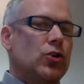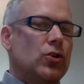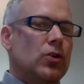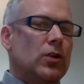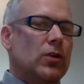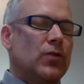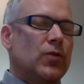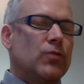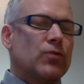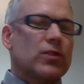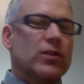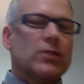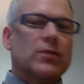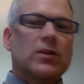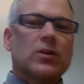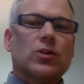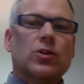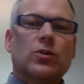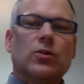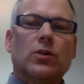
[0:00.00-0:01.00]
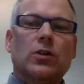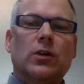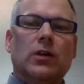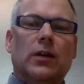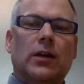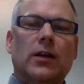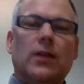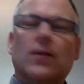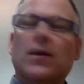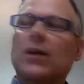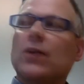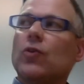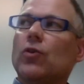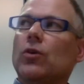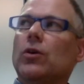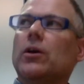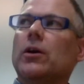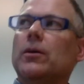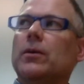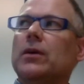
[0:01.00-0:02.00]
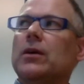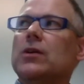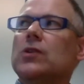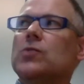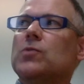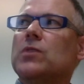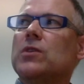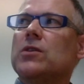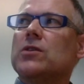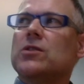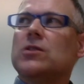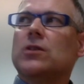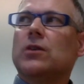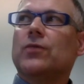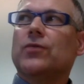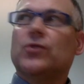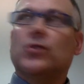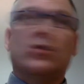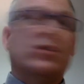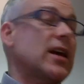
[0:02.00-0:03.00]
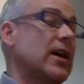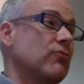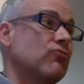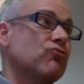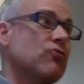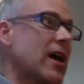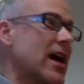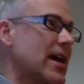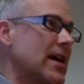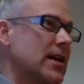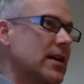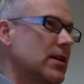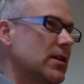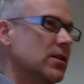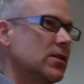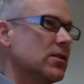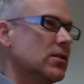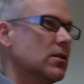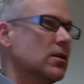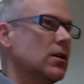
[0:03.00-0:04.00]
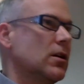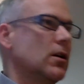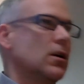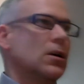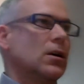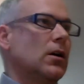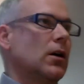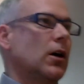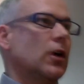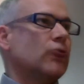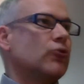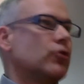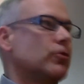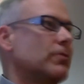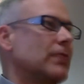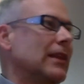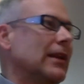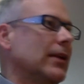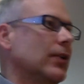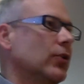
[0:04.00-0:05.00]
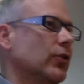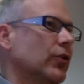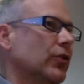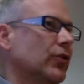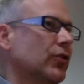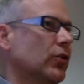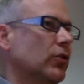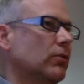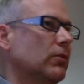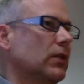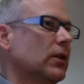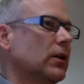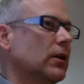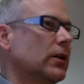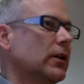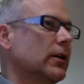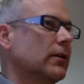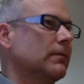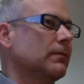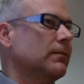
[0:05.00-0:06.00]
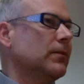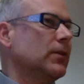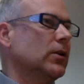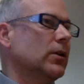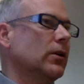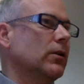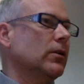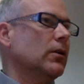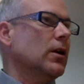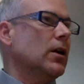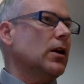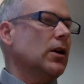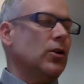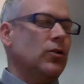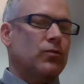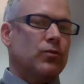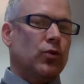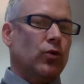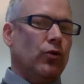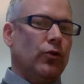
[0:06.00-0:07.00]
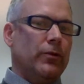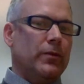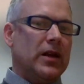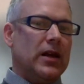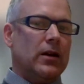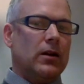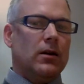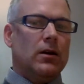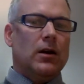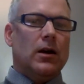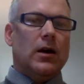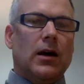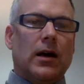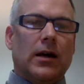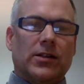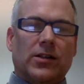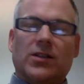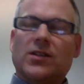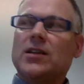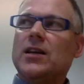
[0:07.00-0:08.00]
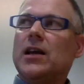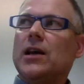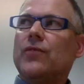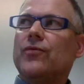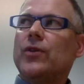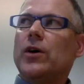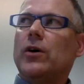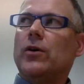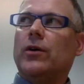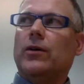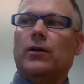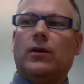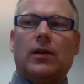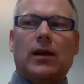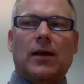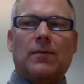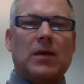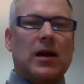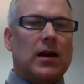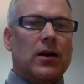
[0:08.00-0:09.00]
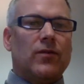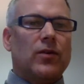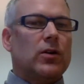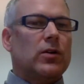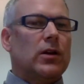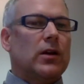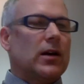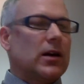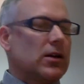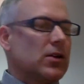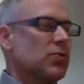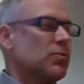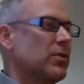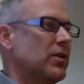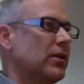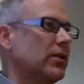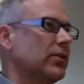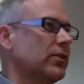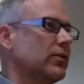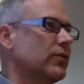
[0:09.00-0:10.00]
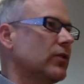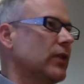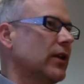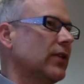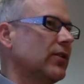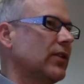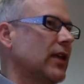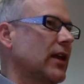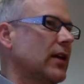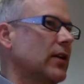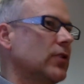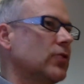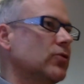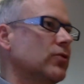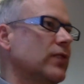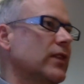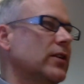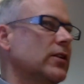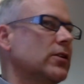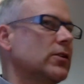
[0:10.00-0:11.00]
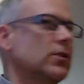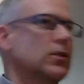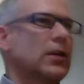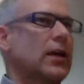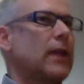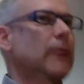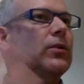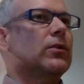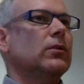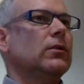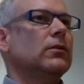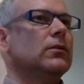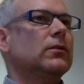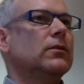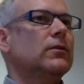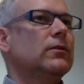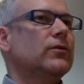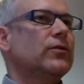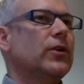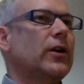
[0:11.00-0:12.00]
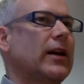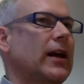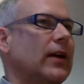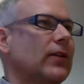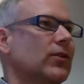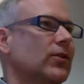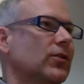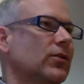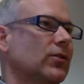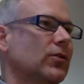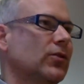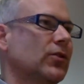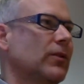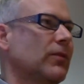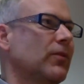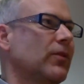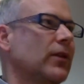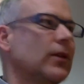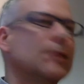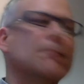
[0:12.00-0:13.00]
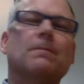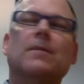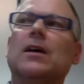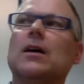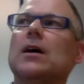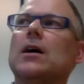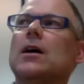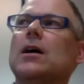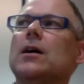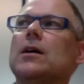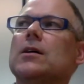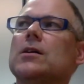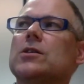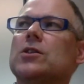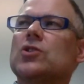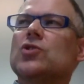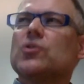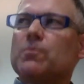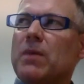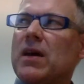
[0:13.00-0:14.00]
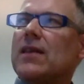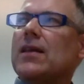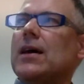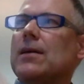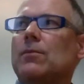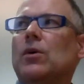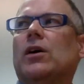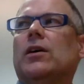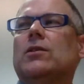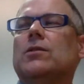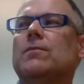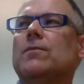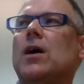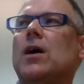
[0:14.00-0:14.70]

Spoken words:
if you bring them in too early, they're not going to be experienced enough to say raise 100 million on the stock market. You brought them in as a CFO and they may have only had experience of raising angel venture capital, finance or something. So just bear that in mind.